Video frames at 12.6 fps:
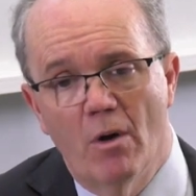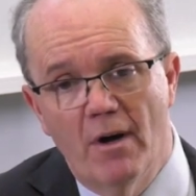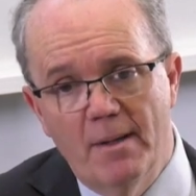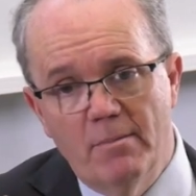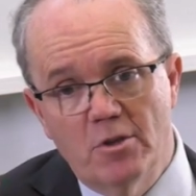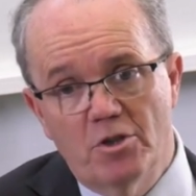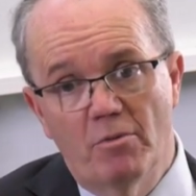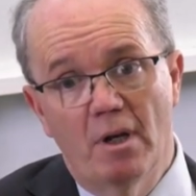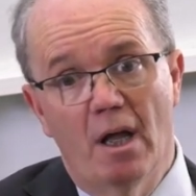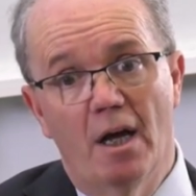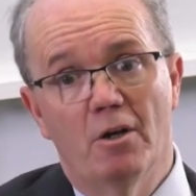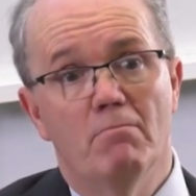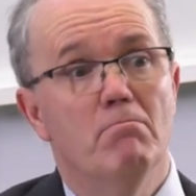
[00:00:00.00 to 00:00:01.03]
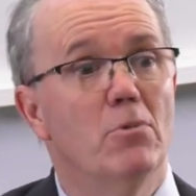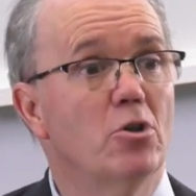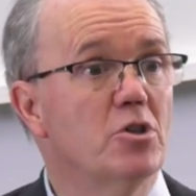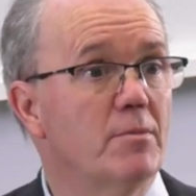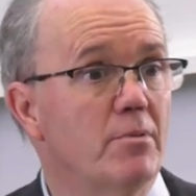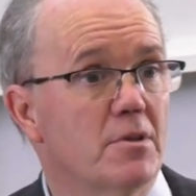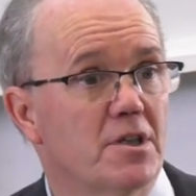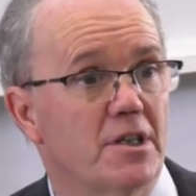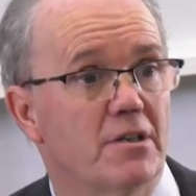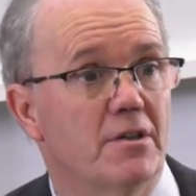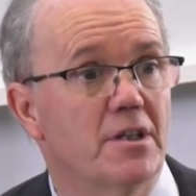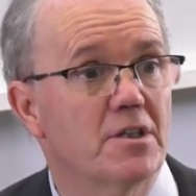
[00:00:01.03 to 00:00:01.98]
we're able to rely on multiple
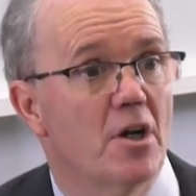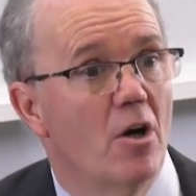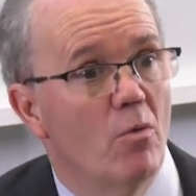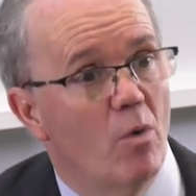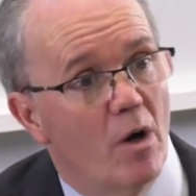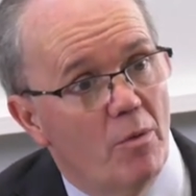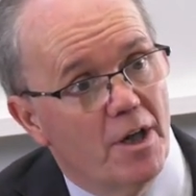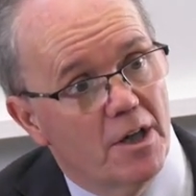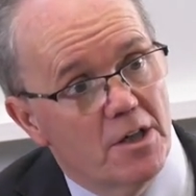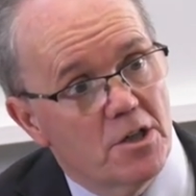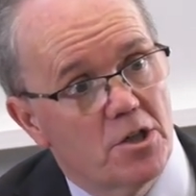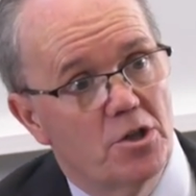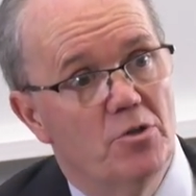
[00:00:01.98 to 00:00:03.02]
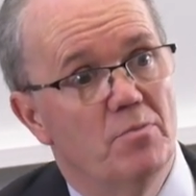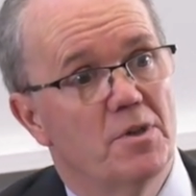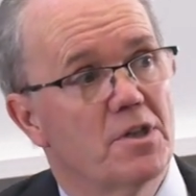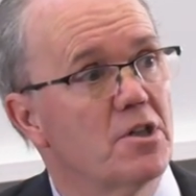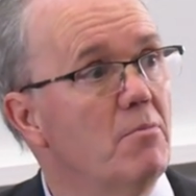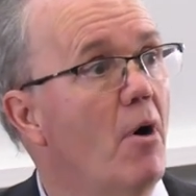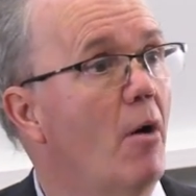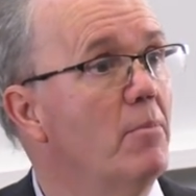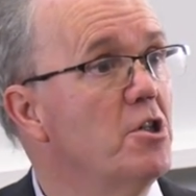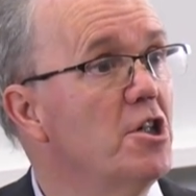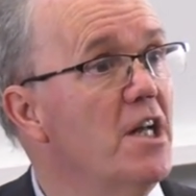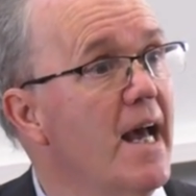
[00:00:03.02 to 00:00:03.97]
series where we can assume there's some
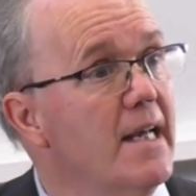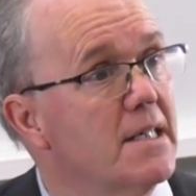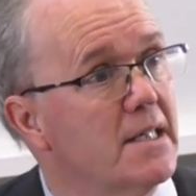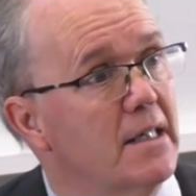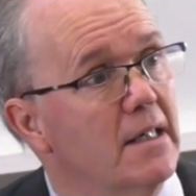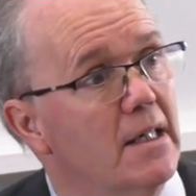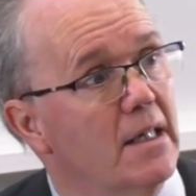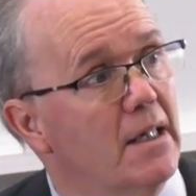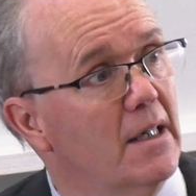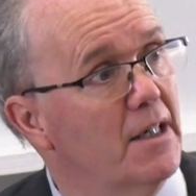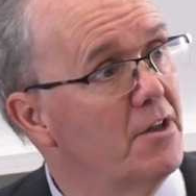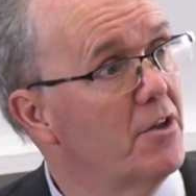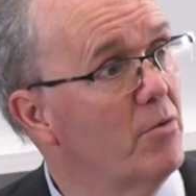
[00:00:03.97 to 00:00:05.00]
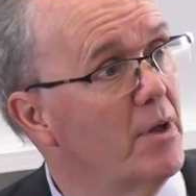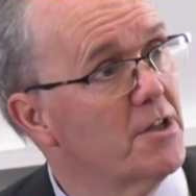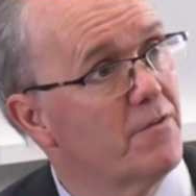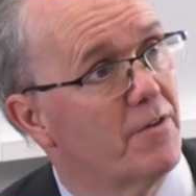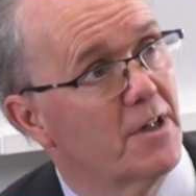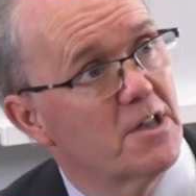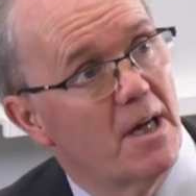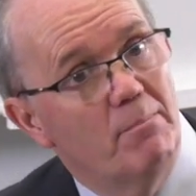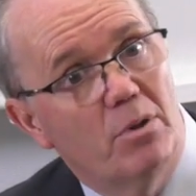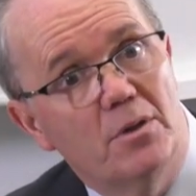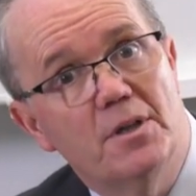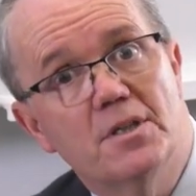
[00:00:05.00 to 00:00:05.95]
homogeneity. In other words, for
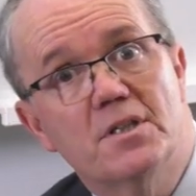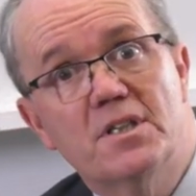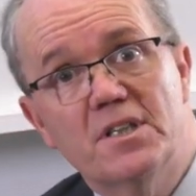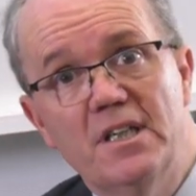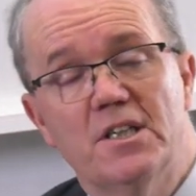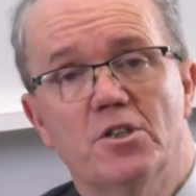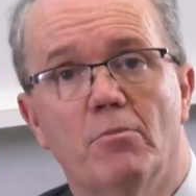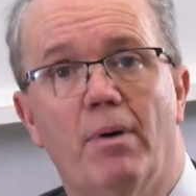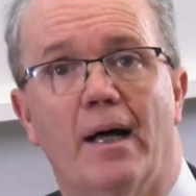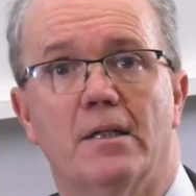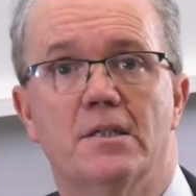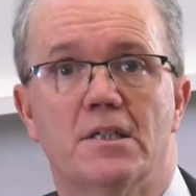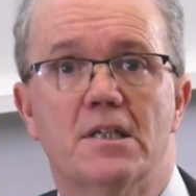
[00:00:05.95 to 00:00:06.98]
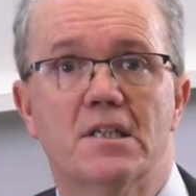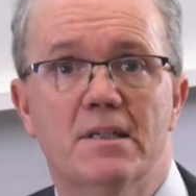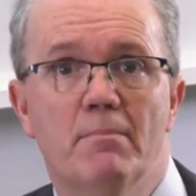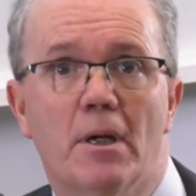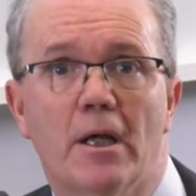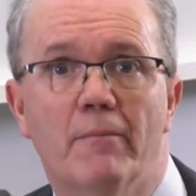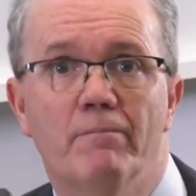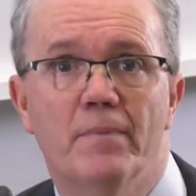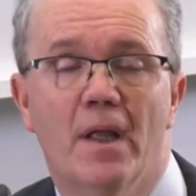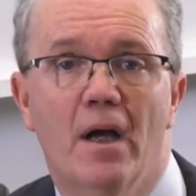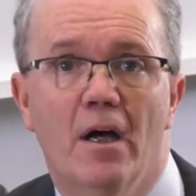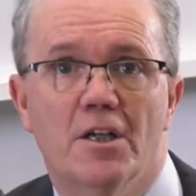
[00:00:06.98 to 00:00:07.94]
example, that seasonal patterns are similar.
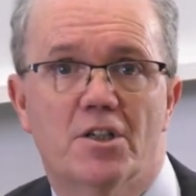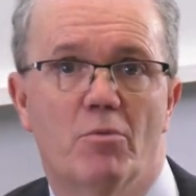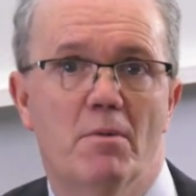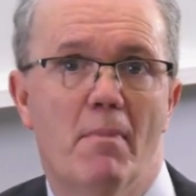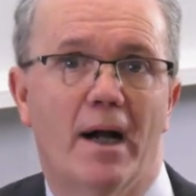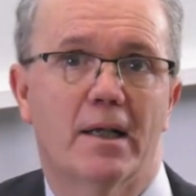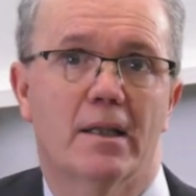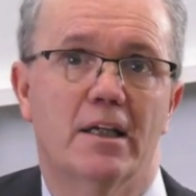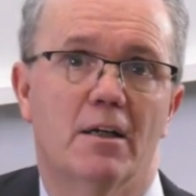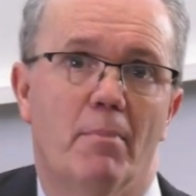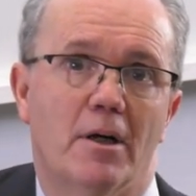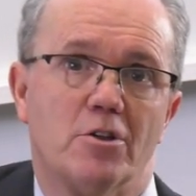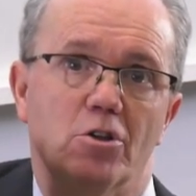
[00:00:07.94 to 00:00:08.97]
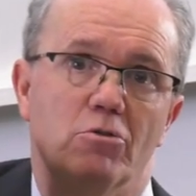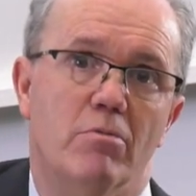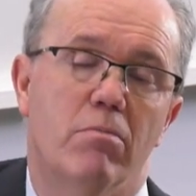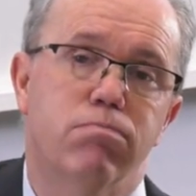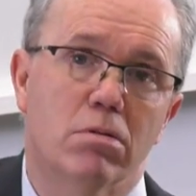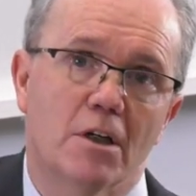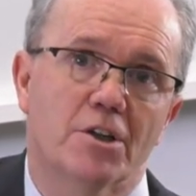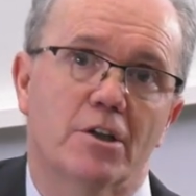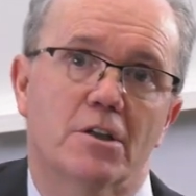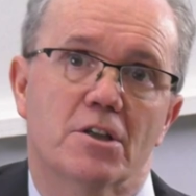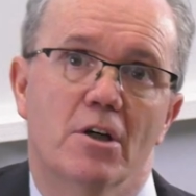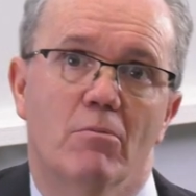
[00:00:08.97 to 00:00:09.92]
So we might think about a group of
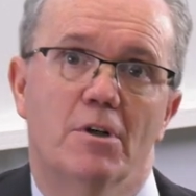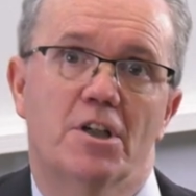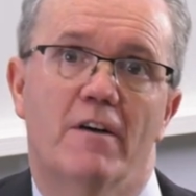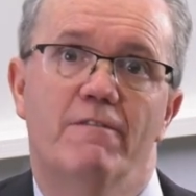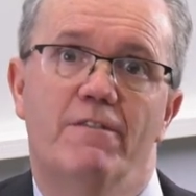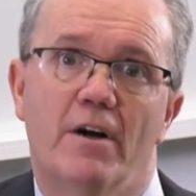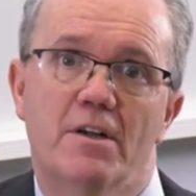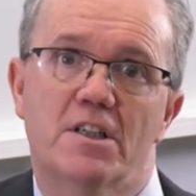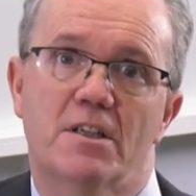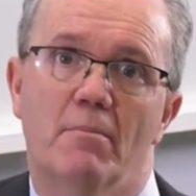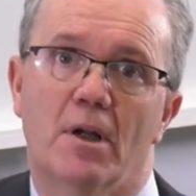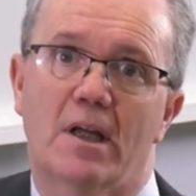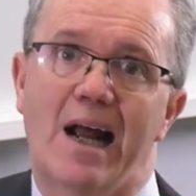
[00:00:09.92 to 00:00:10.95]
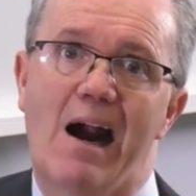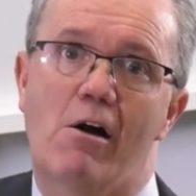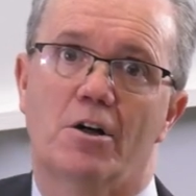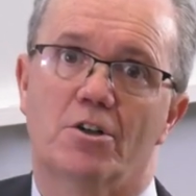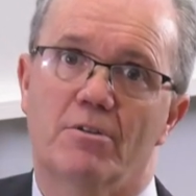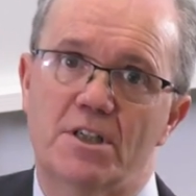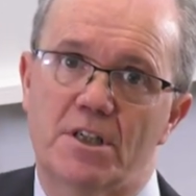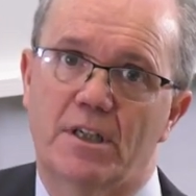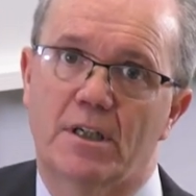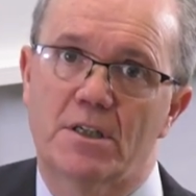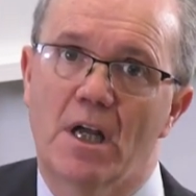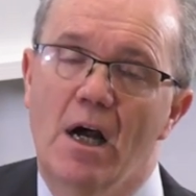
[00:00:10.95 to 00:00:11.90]
products which have very similar
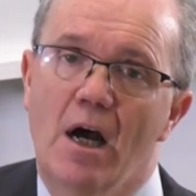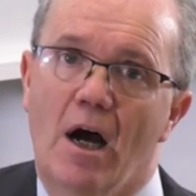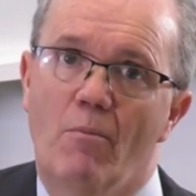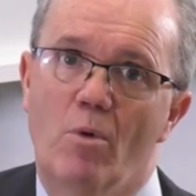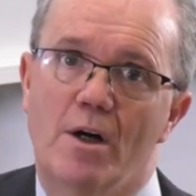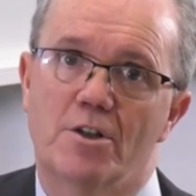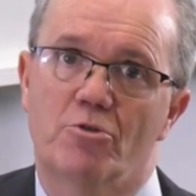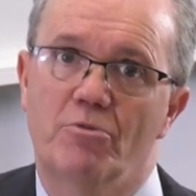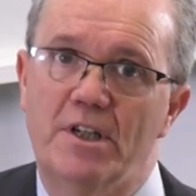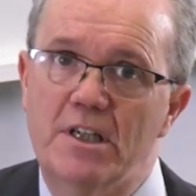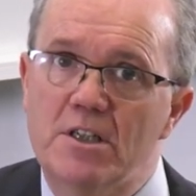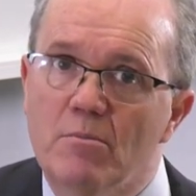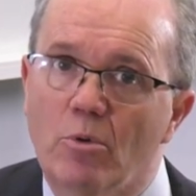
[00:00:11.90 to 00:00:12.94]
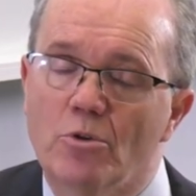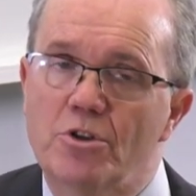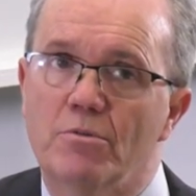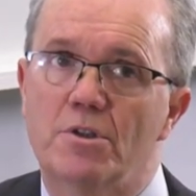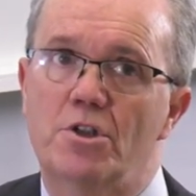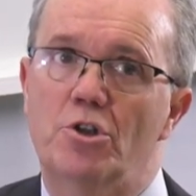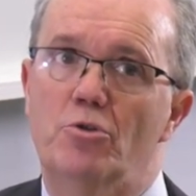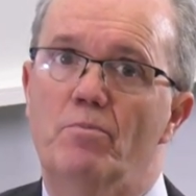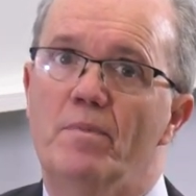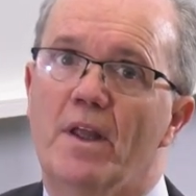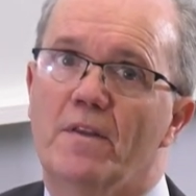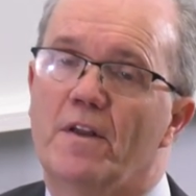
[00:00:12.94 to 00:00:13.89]
characteristics and where it's reasonable to
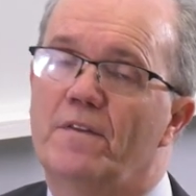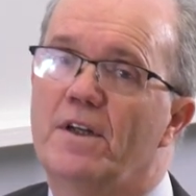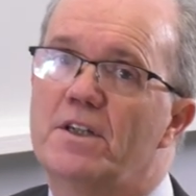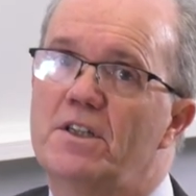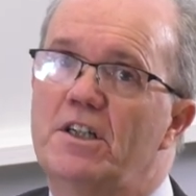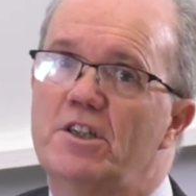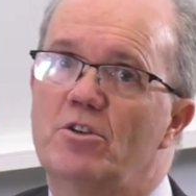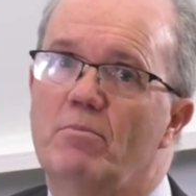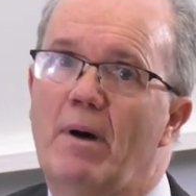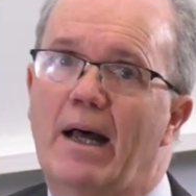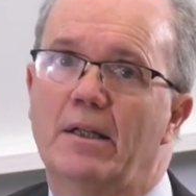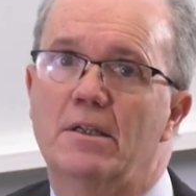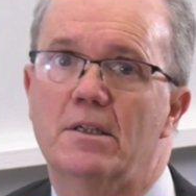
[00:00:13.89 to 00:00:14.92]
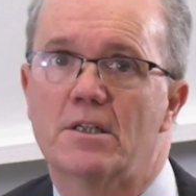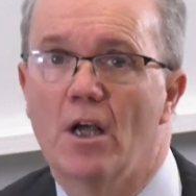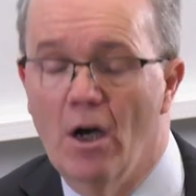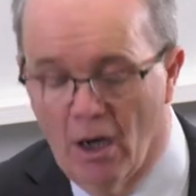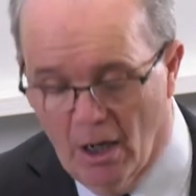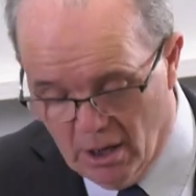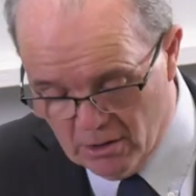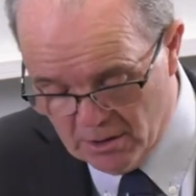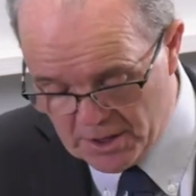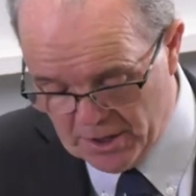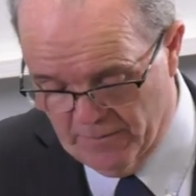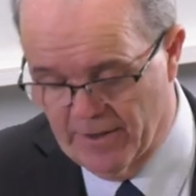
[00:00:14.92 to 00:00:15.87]
assume that their seasonal patterns are
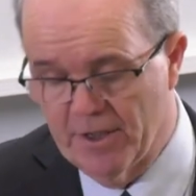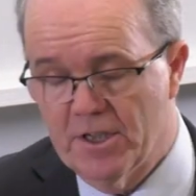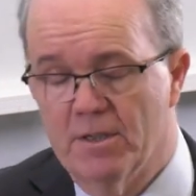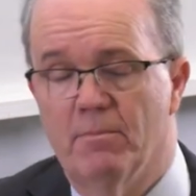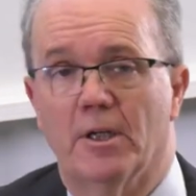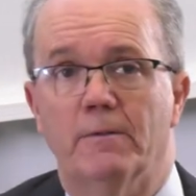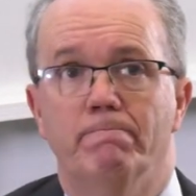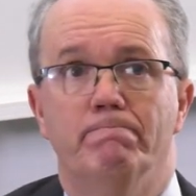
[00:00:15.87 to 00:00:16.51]
also very similar.